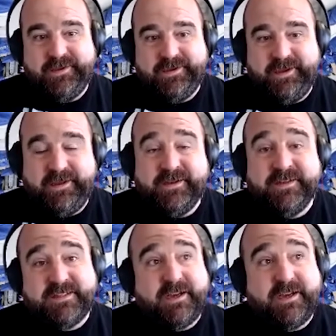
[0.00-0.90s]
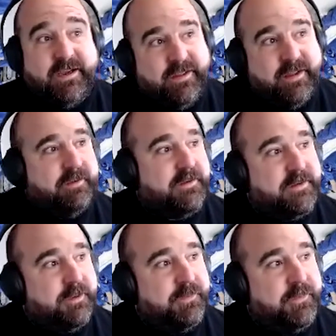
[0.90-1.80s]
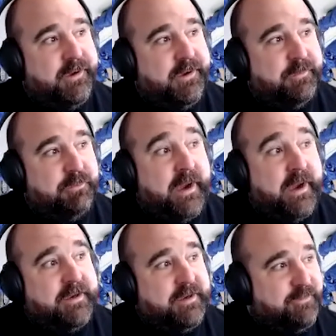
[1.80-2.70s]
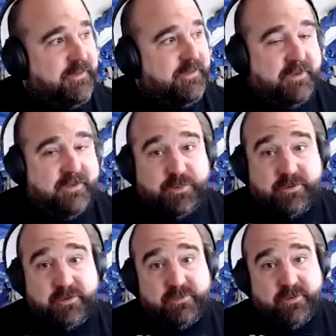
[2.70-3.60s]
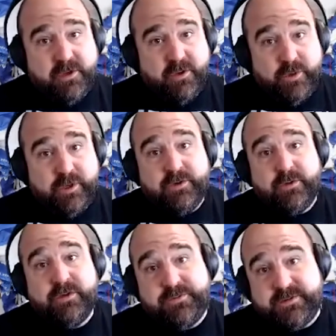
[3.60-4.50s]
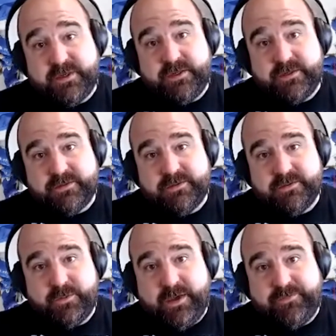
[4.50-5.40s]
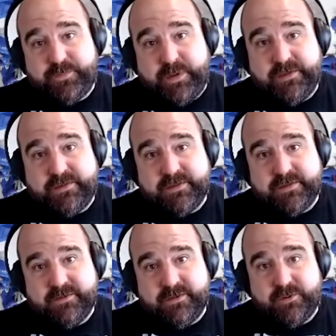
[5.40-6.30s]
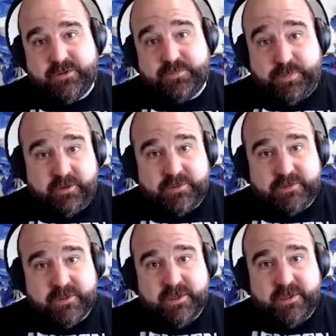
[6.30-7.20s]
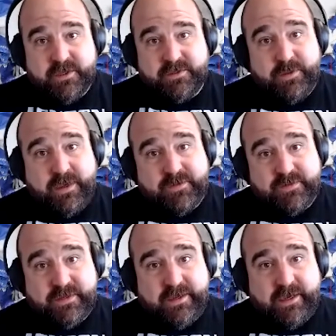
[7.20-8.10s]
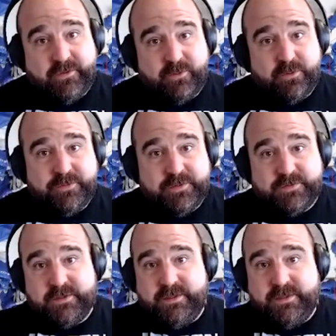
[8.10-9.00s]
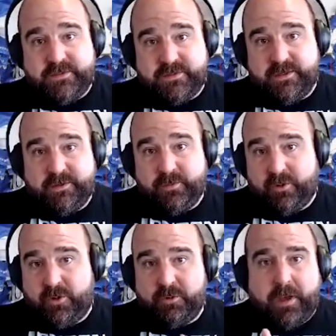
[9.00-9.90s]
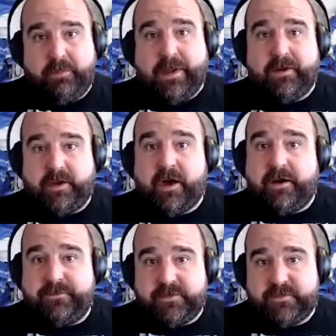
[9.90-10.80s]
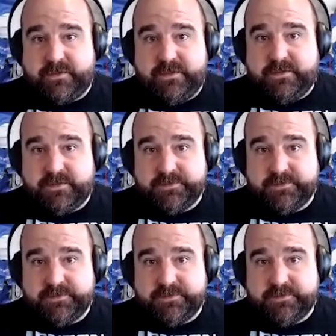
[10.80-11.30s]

Inside, there are some minor differences because we are doing this for science. So we have space to do experiments. So we have to take out all of the seats, or about half of the seats.